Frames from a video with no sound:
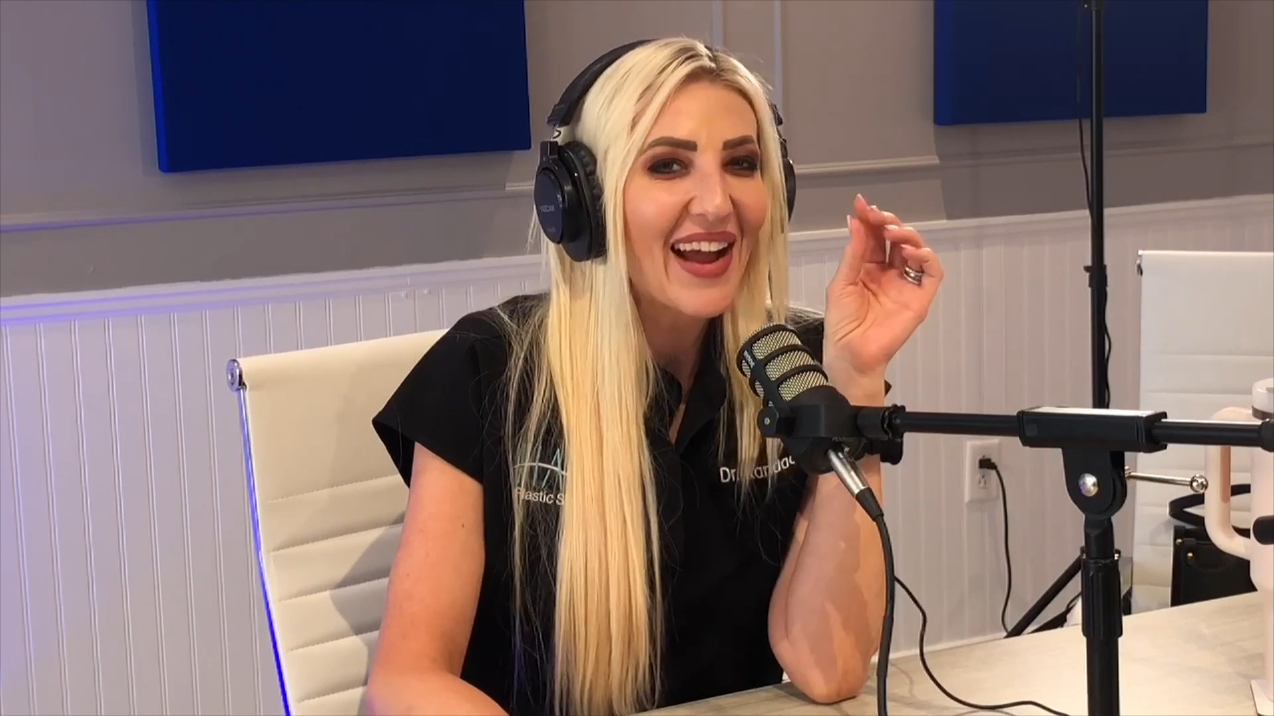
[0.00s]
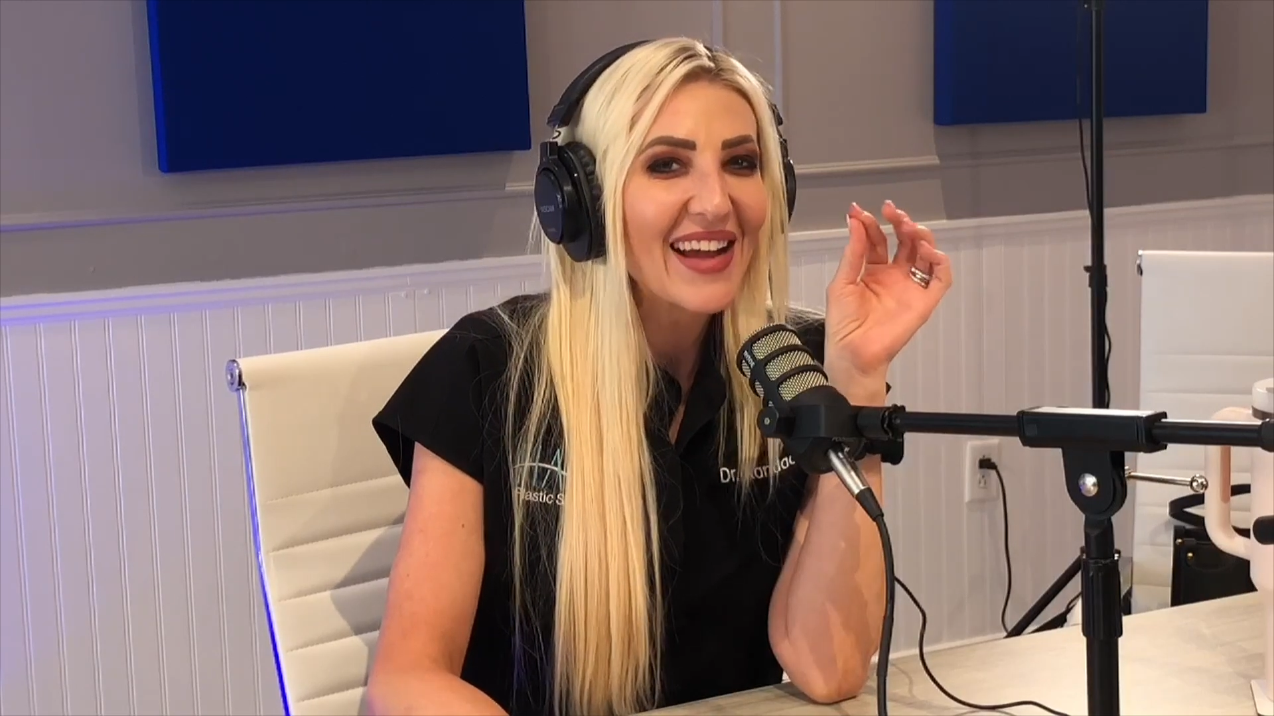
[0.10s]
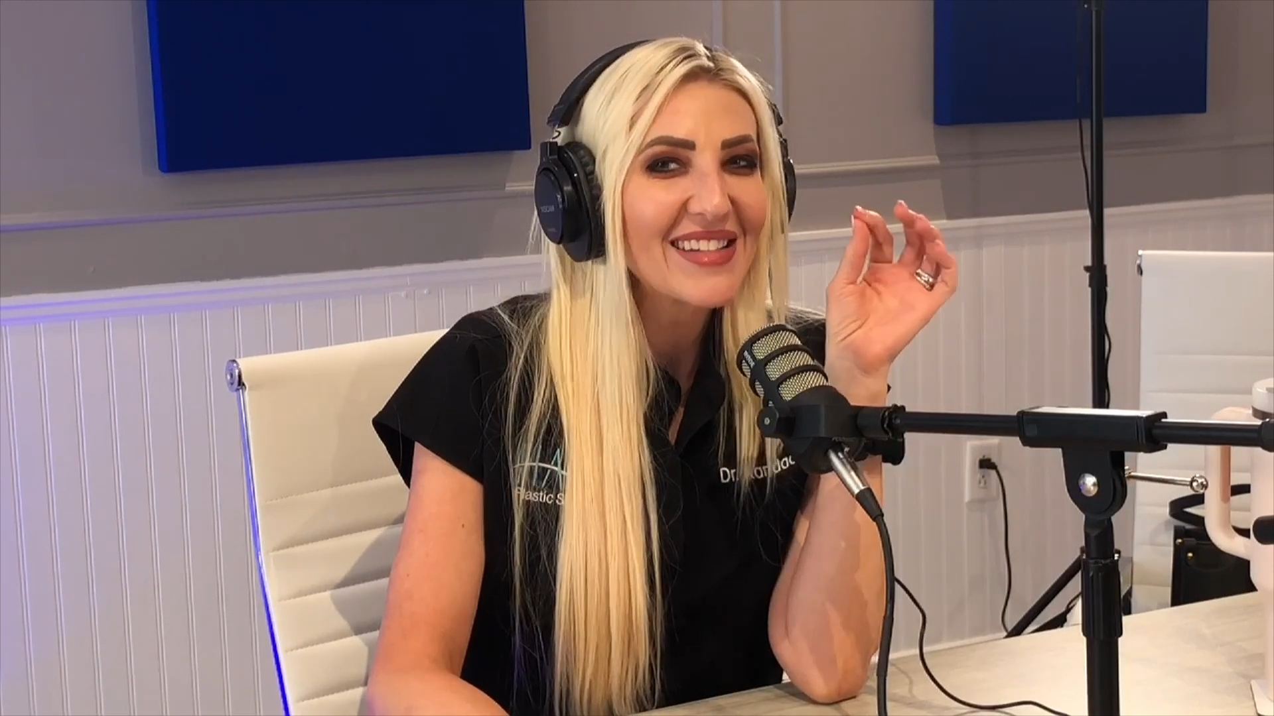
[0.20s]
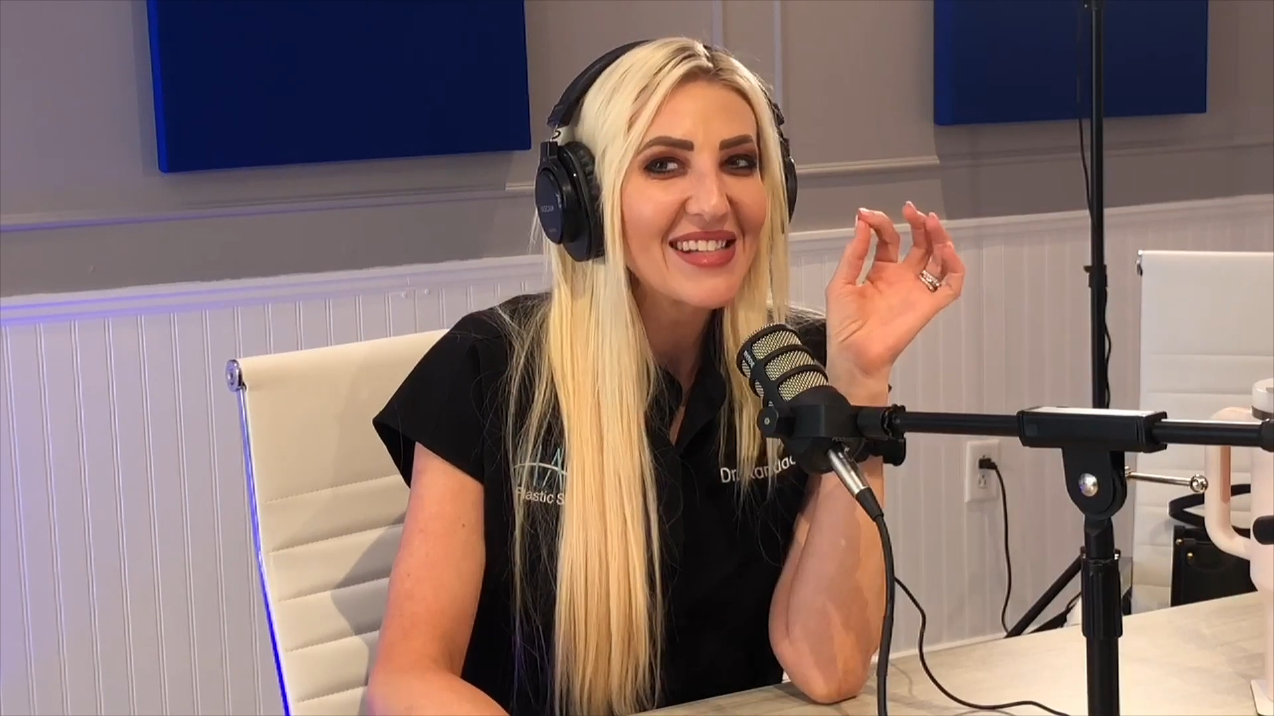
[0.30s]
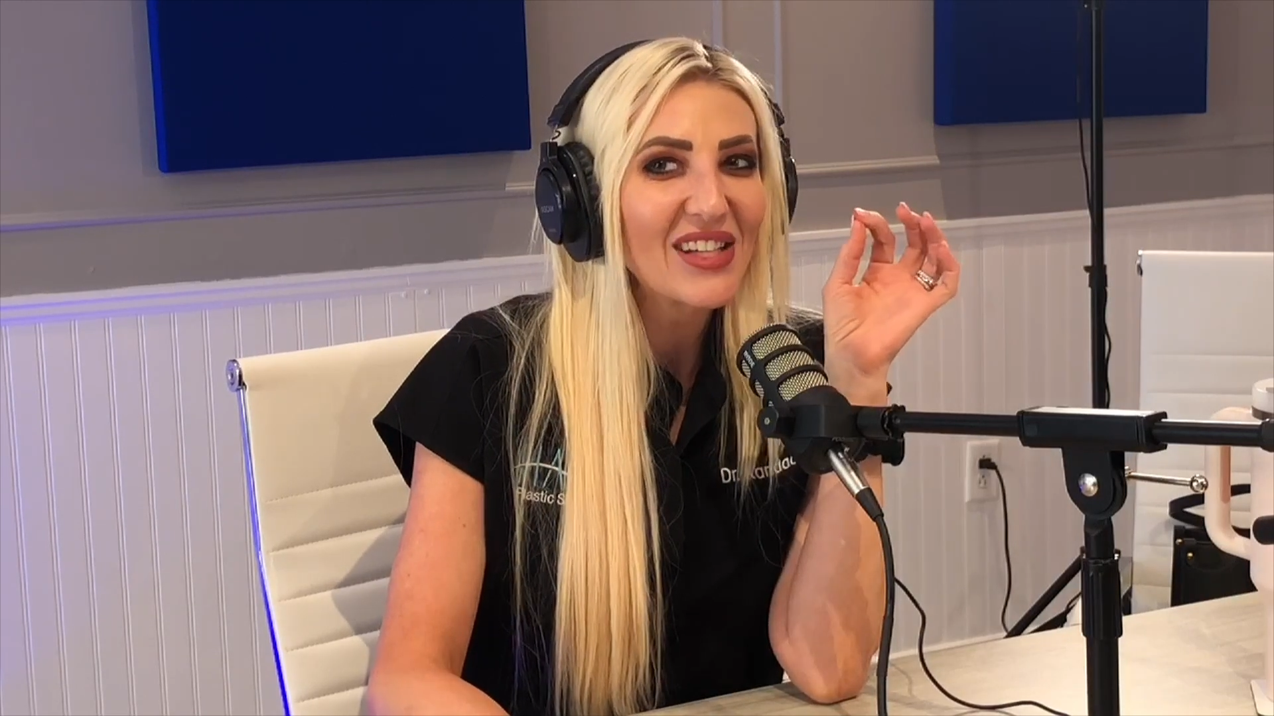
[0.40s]

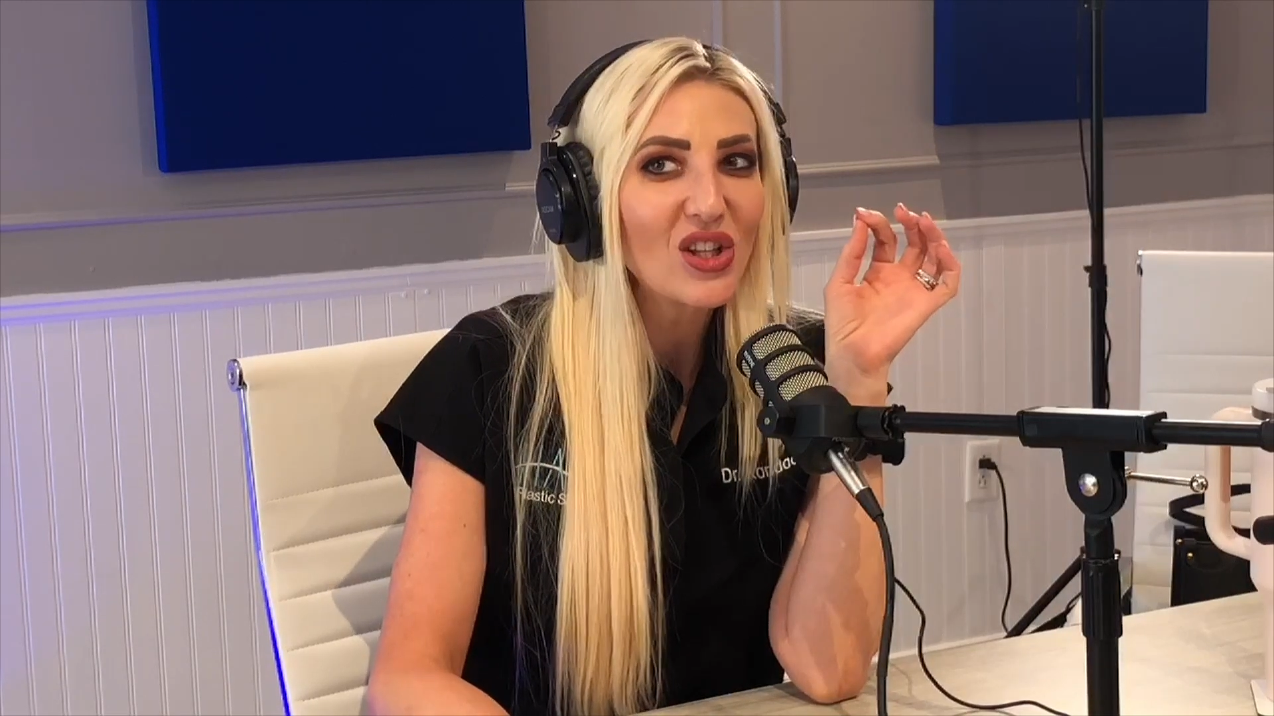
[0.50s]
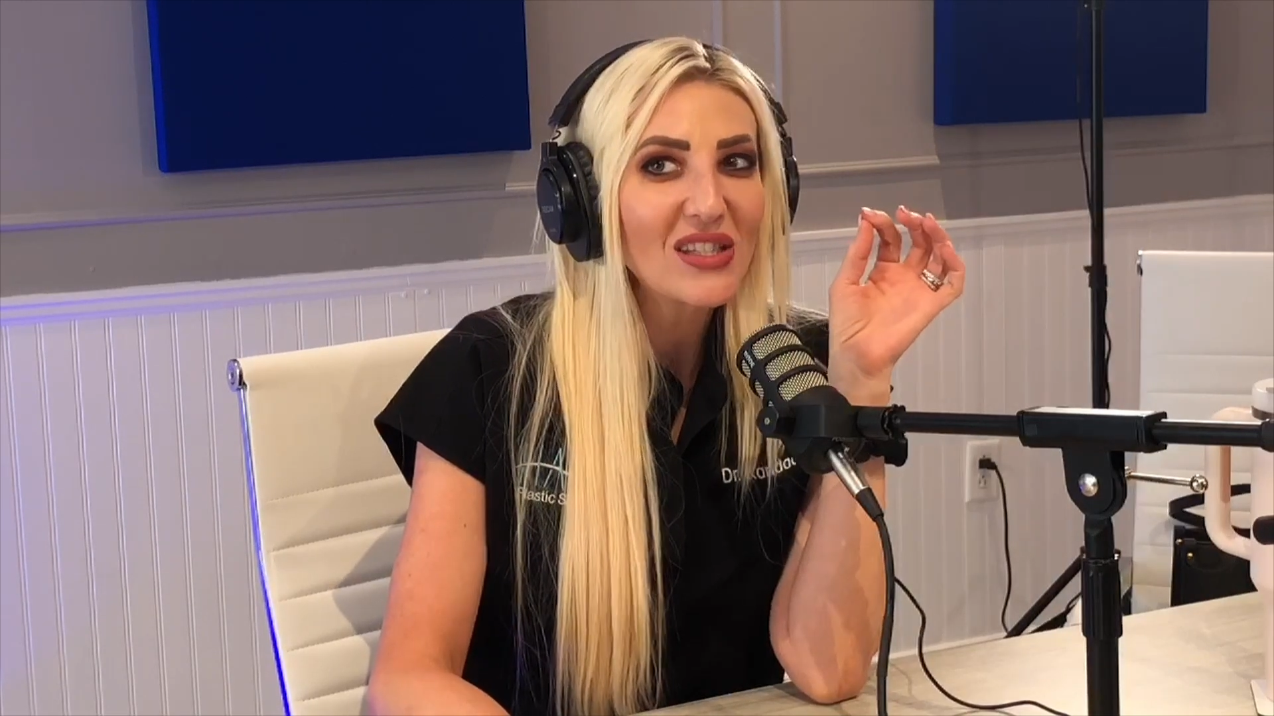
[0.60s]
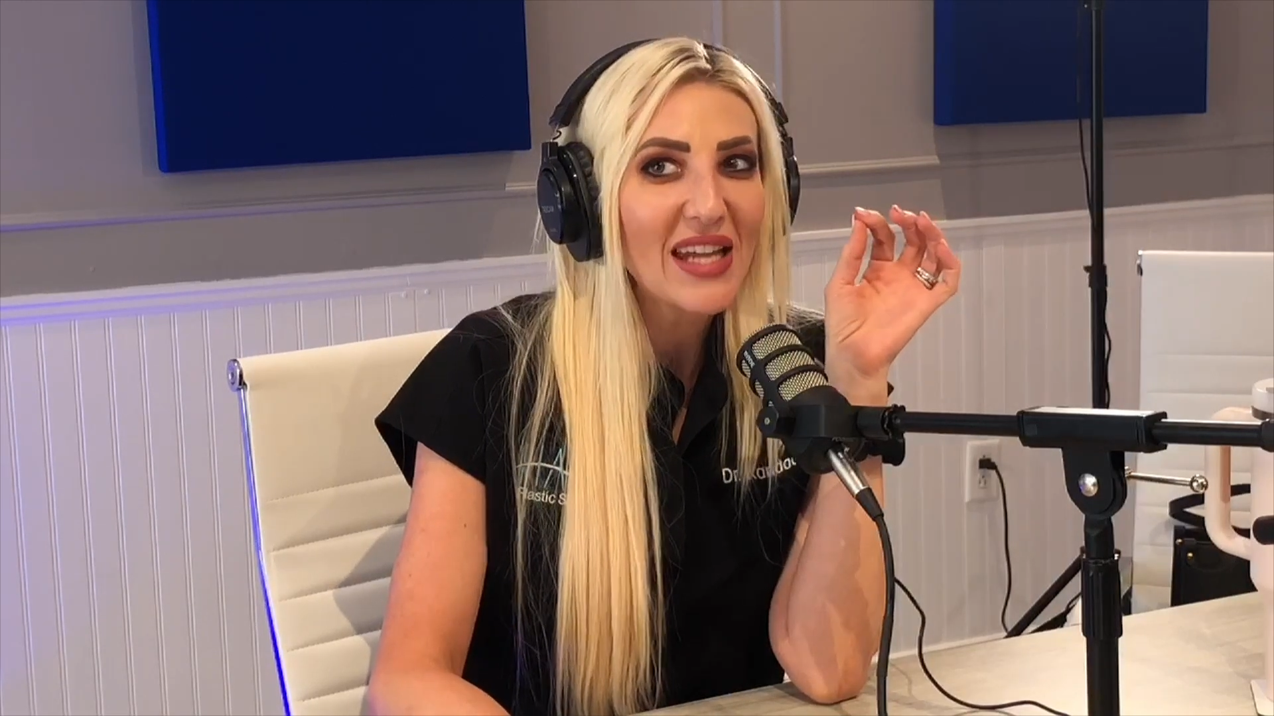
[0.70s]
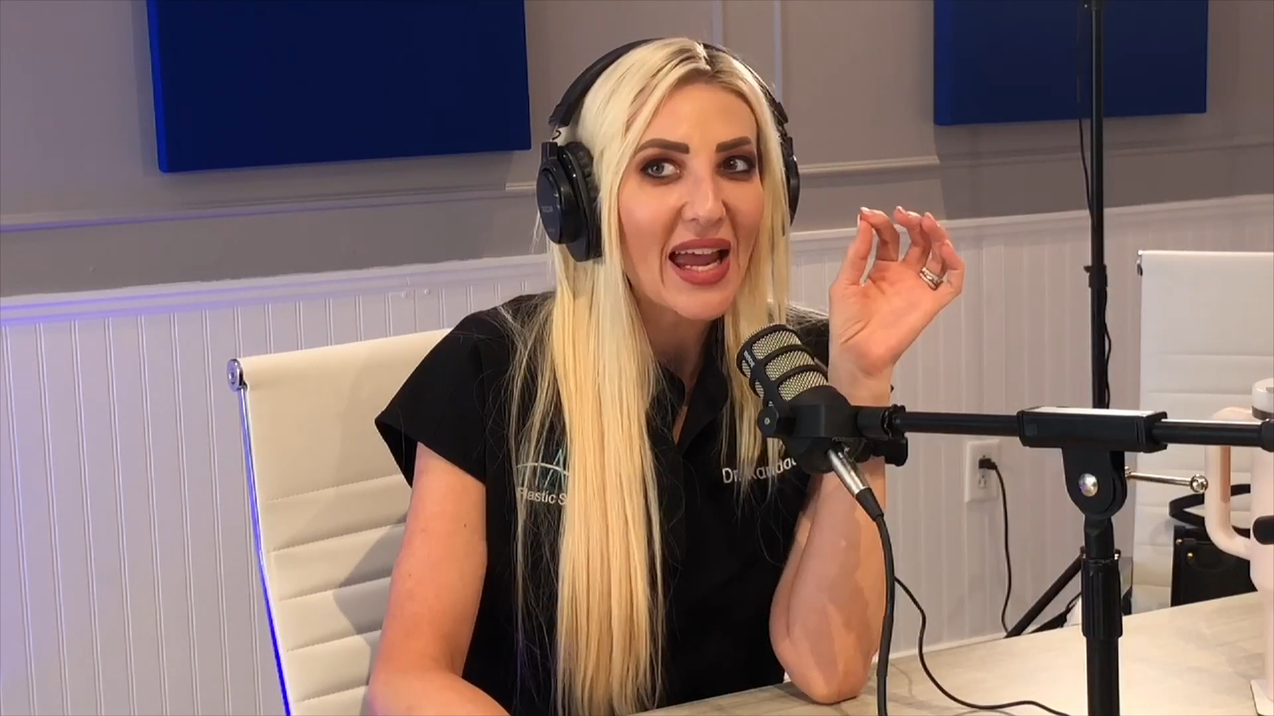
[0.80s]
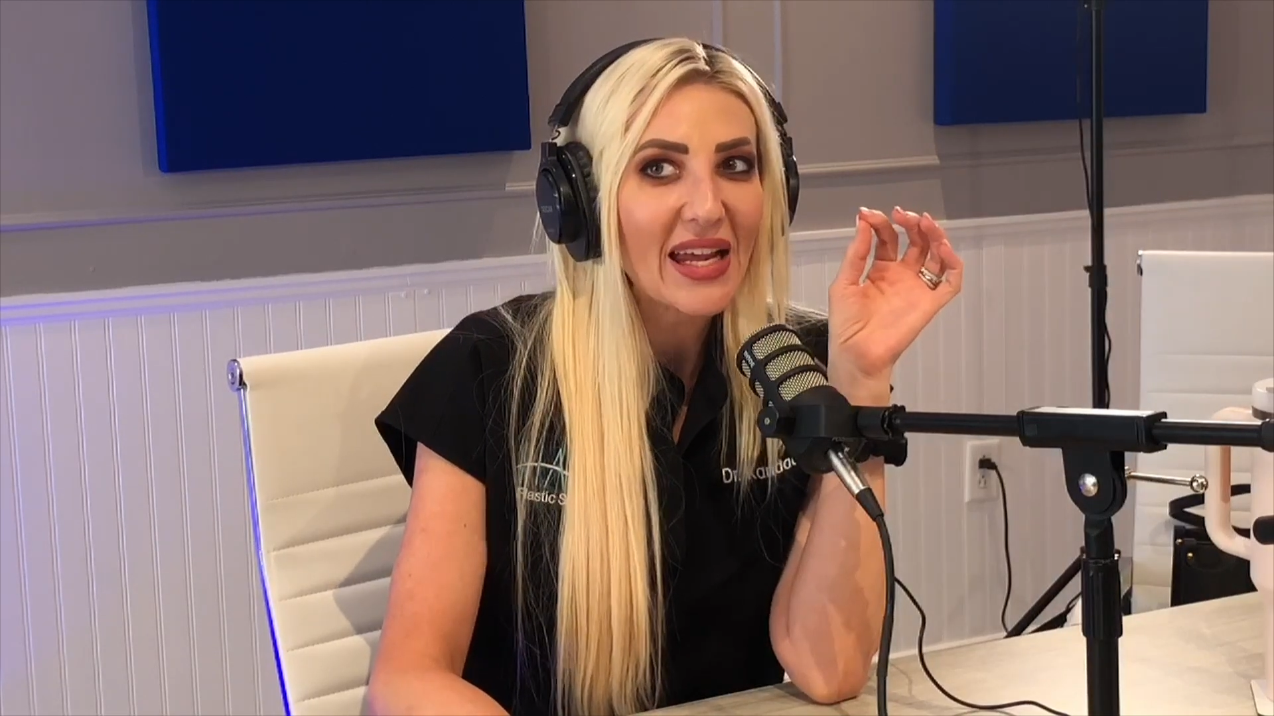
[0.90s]
ideal
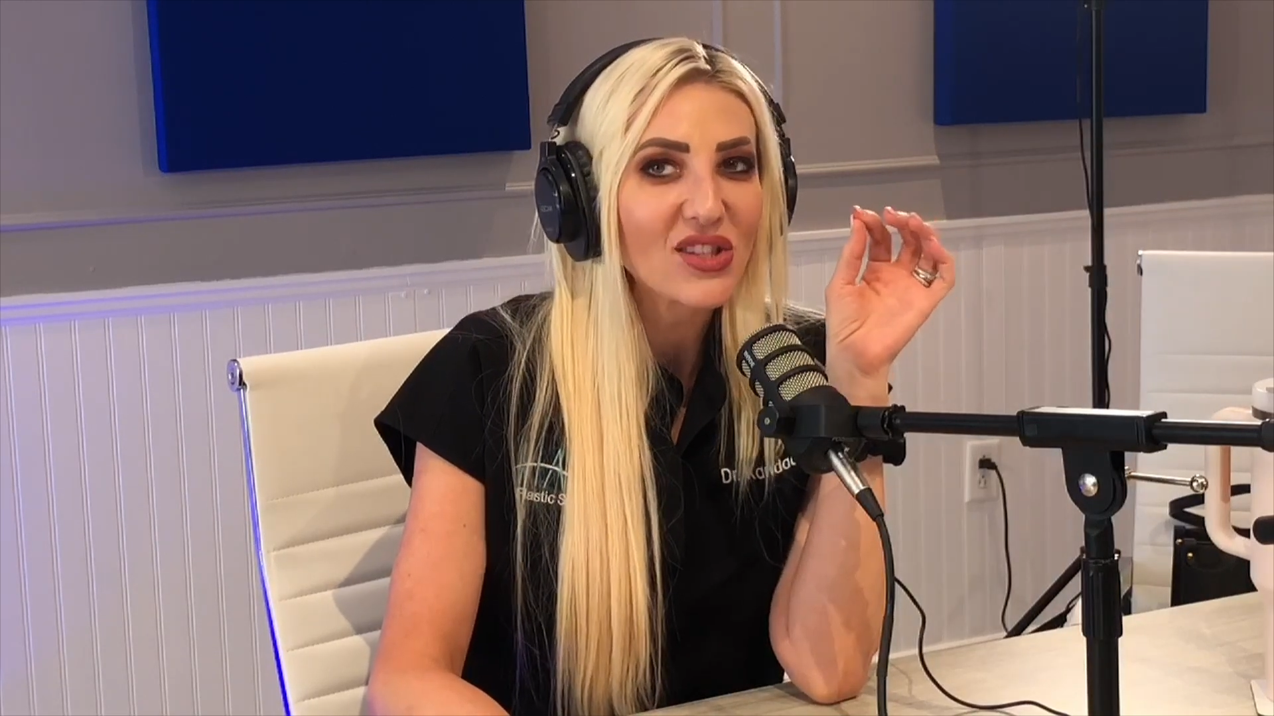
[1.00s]
day.